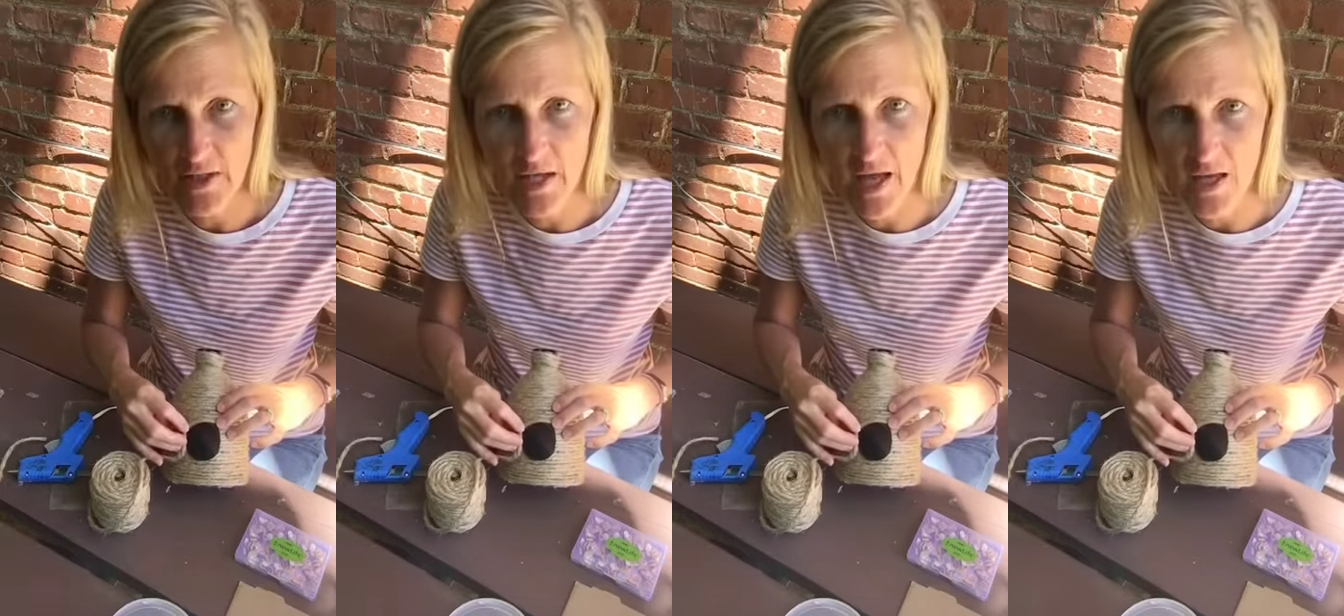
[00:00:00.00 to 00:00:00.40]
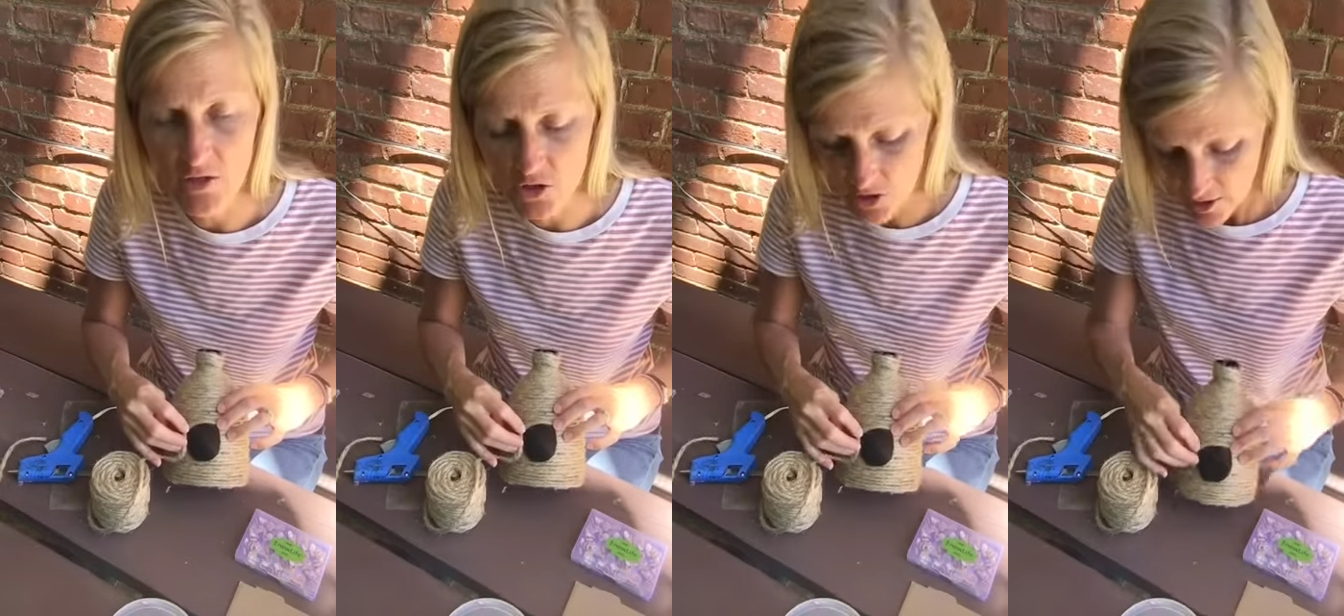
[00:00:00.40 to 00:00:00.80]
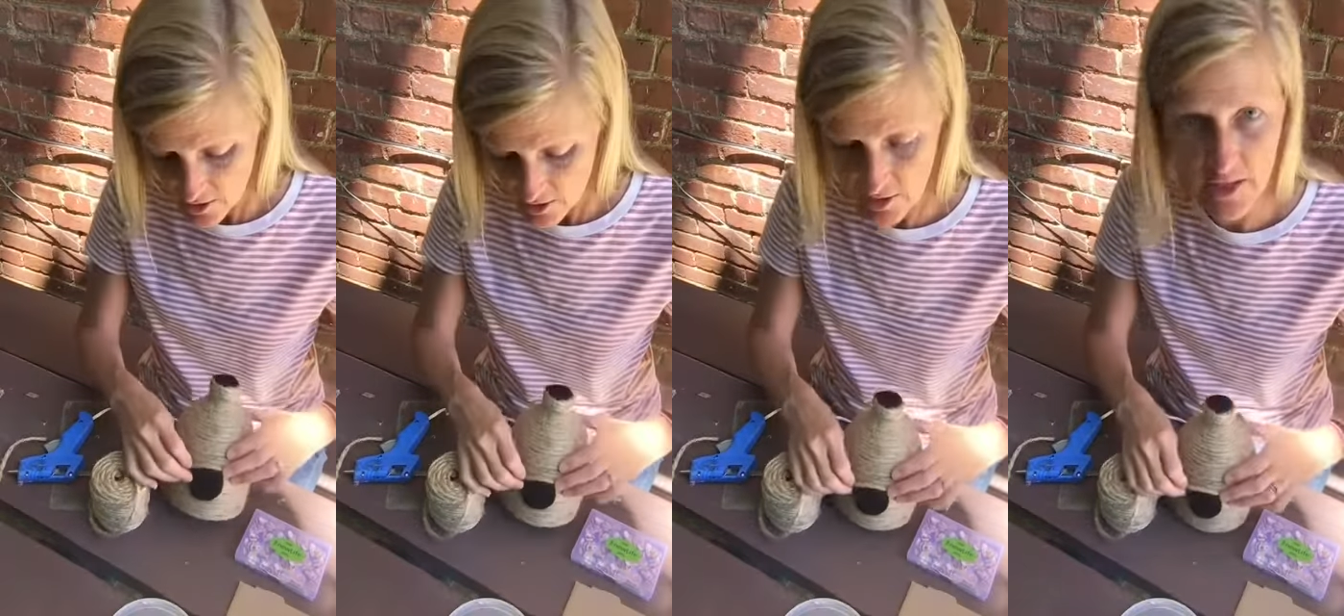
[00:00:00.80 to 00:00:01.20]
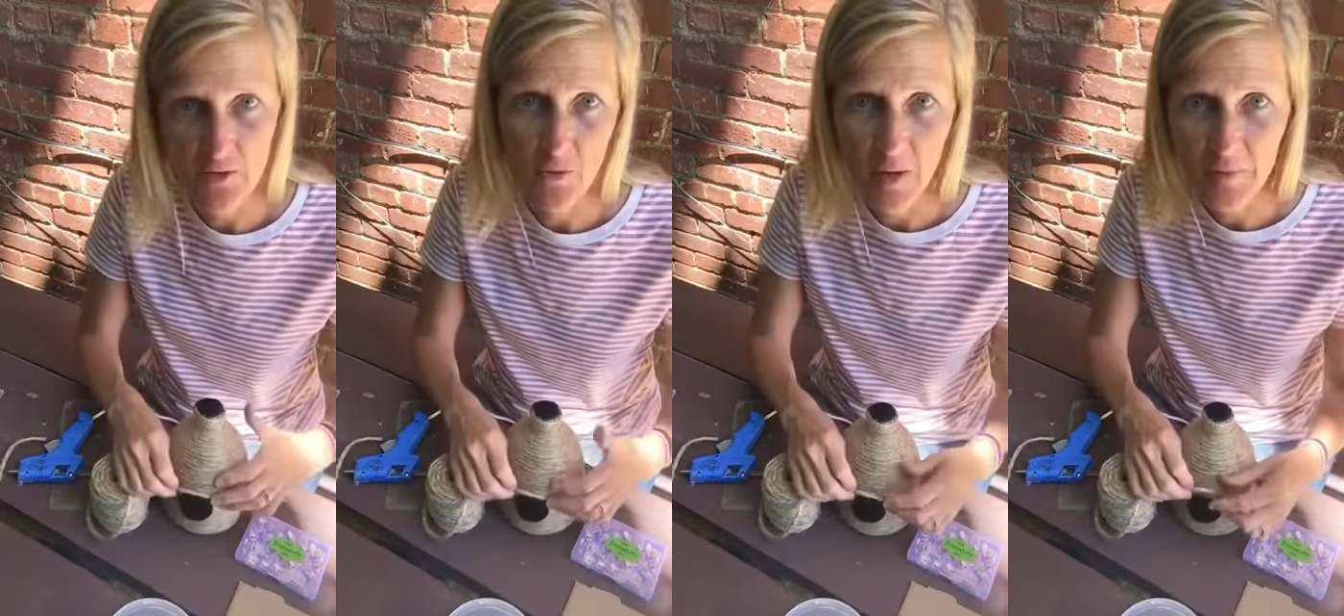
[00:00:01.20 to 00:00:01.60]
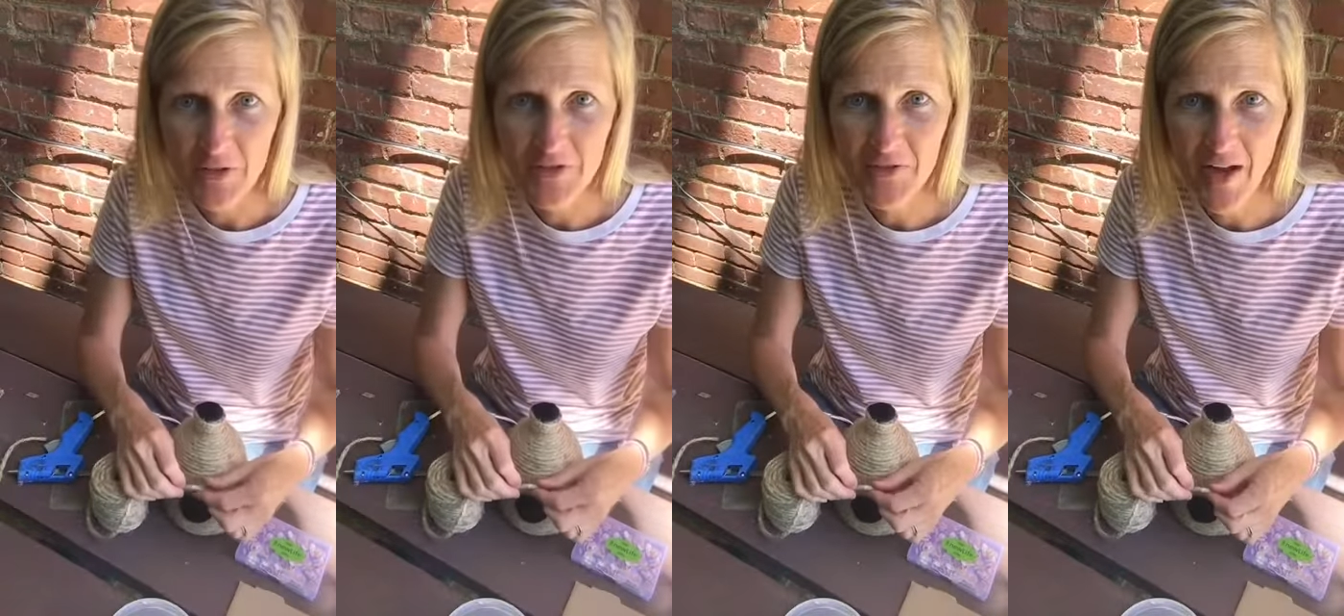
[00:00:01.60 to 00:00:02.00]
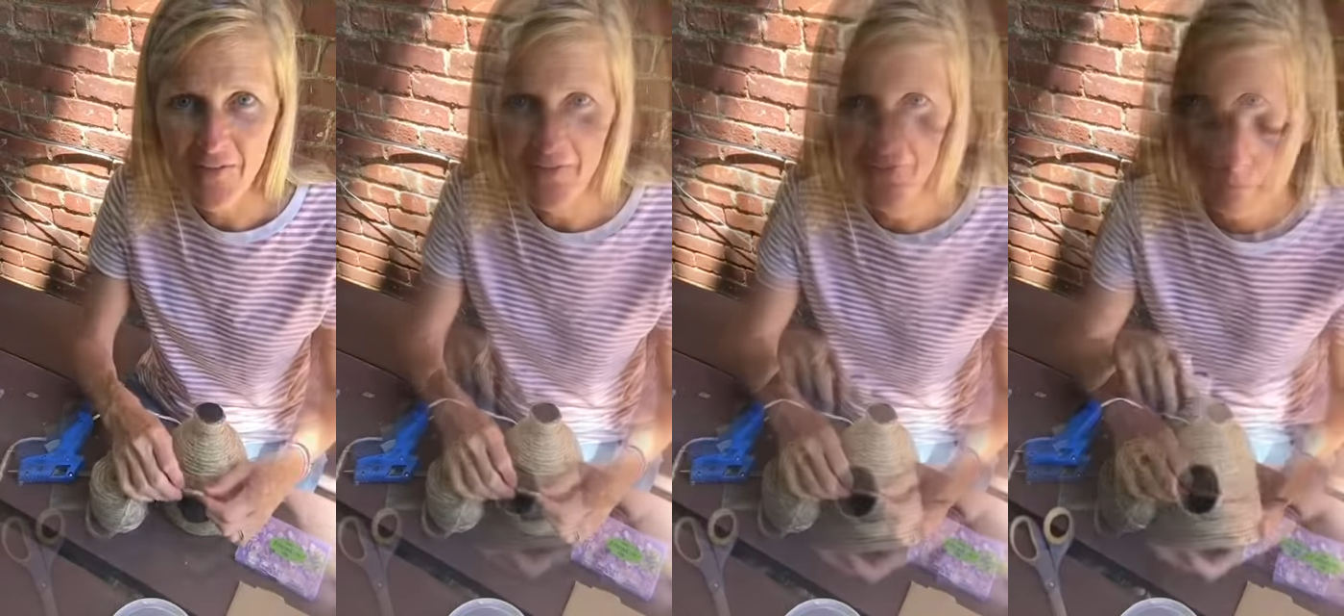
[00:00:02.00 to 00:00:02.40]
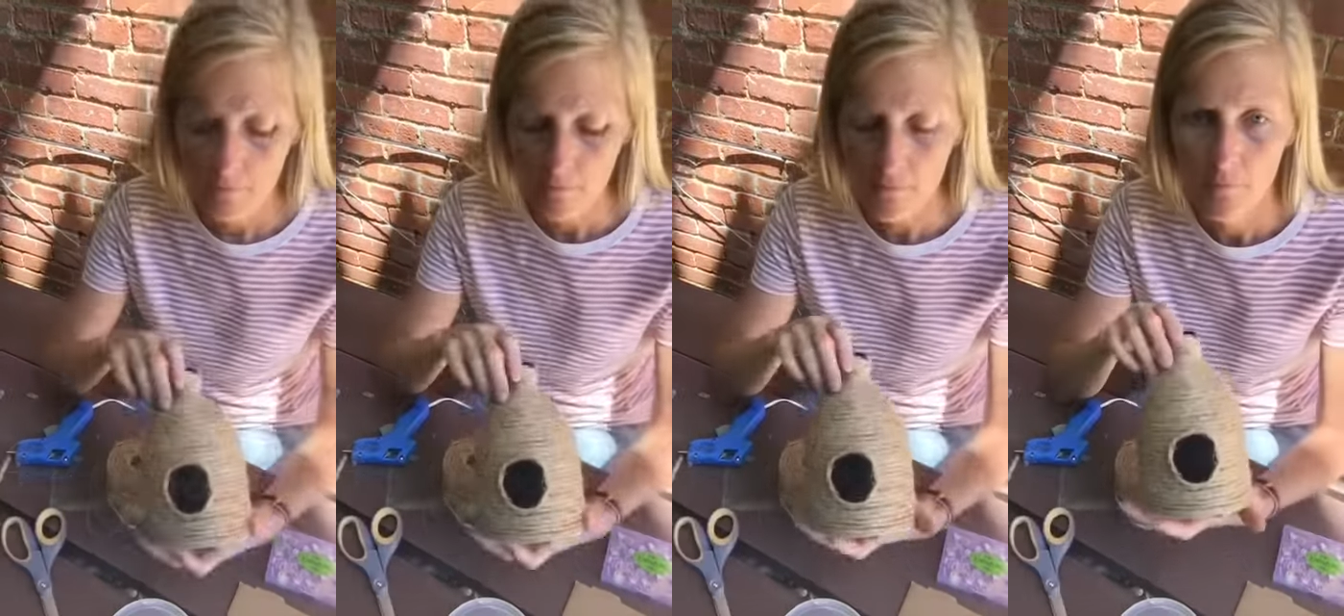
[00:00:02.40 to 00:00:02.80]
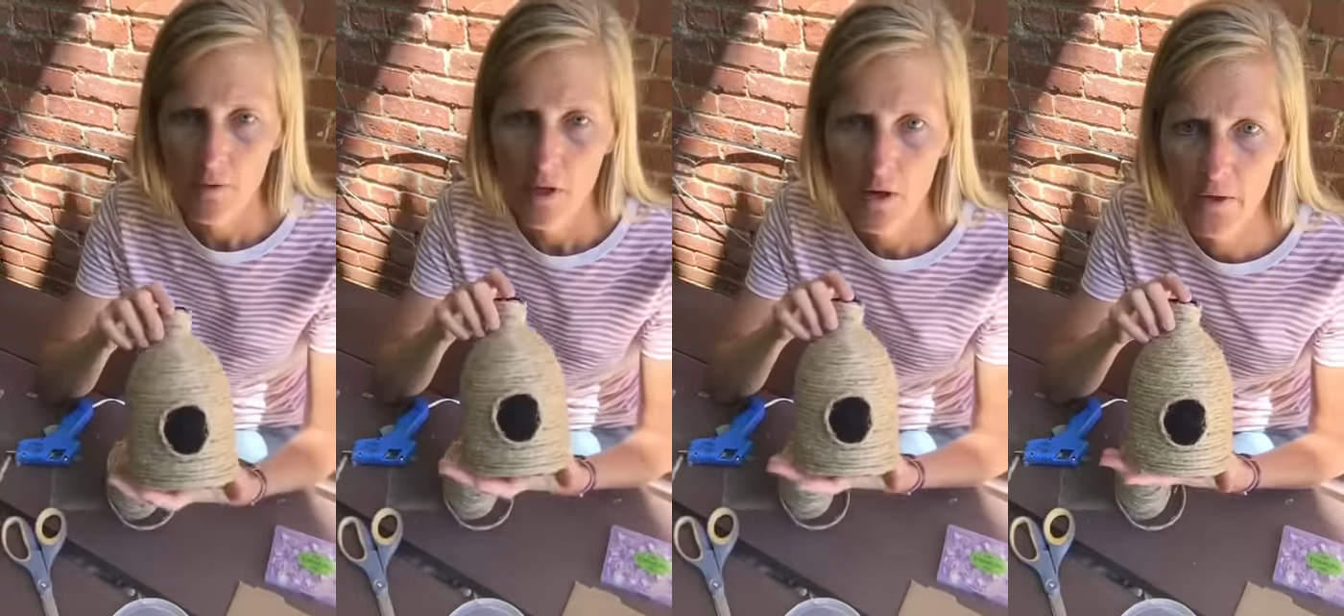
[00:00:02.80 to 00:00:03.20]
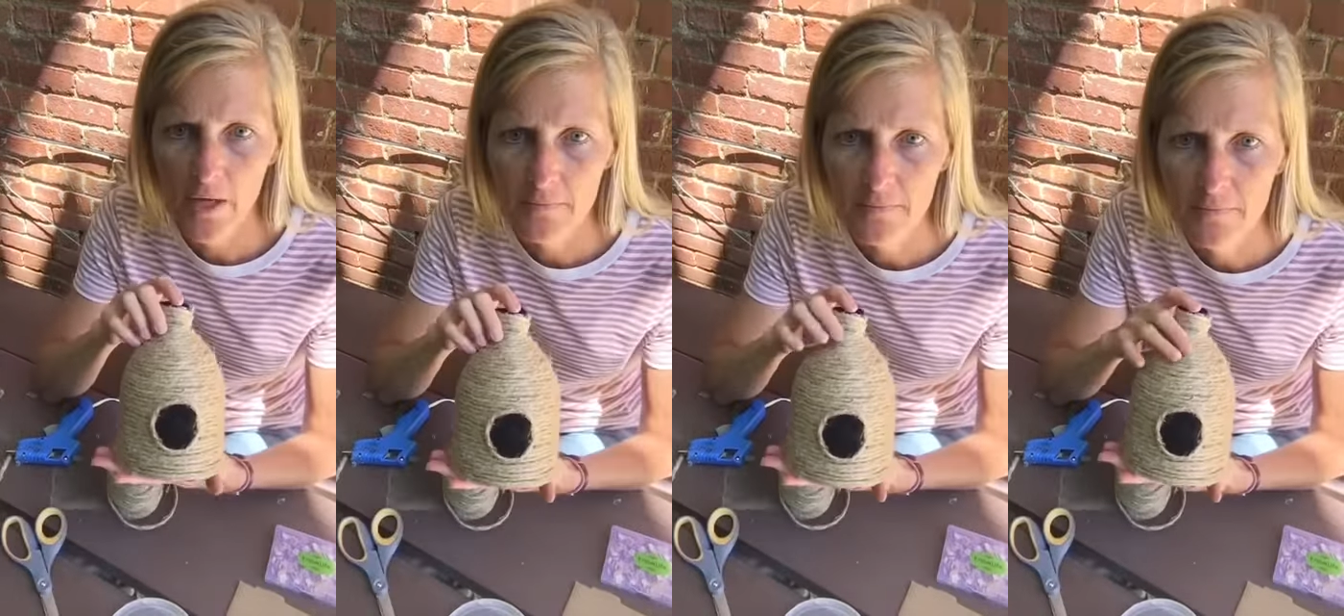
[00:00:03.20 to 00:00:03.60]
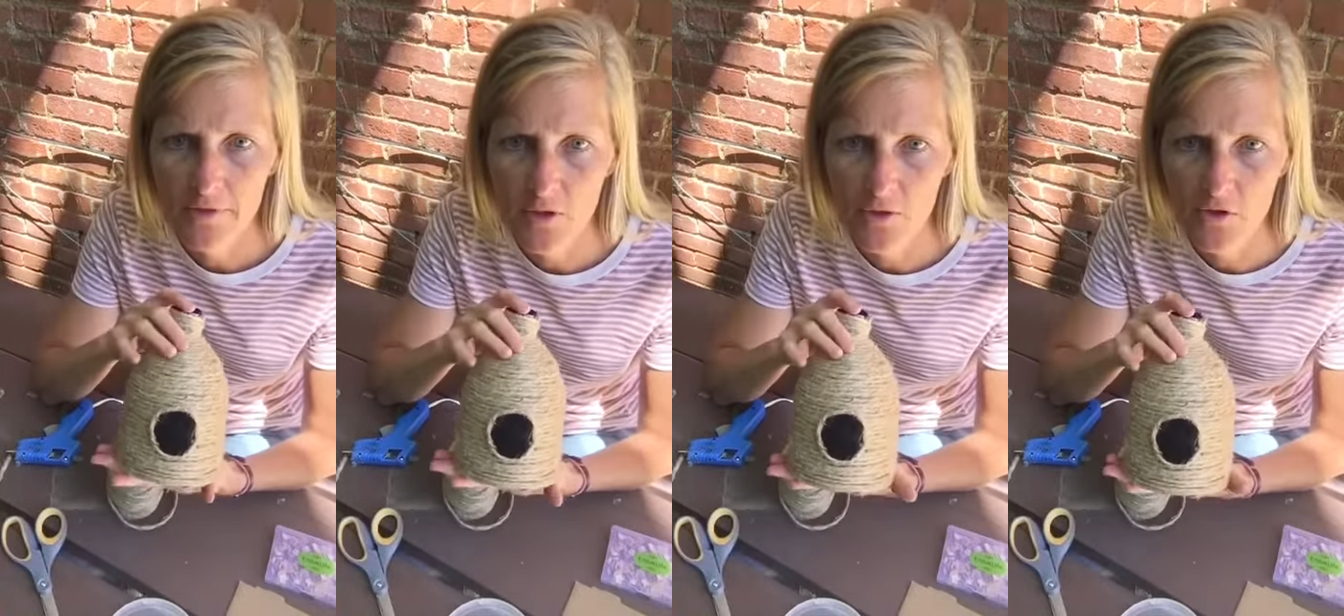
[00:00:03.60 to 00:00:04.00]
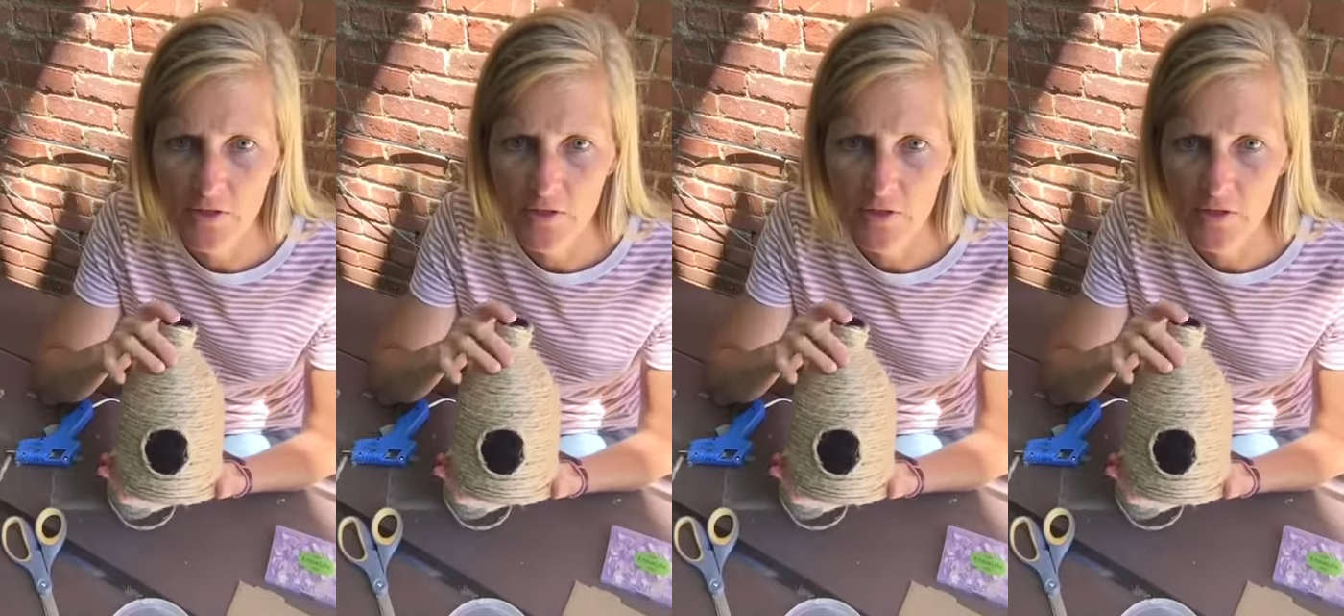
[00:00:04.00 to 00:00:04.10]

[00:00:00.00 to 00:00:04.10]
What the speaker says: edge. So that's what I'm going to do now. Okay, so as you can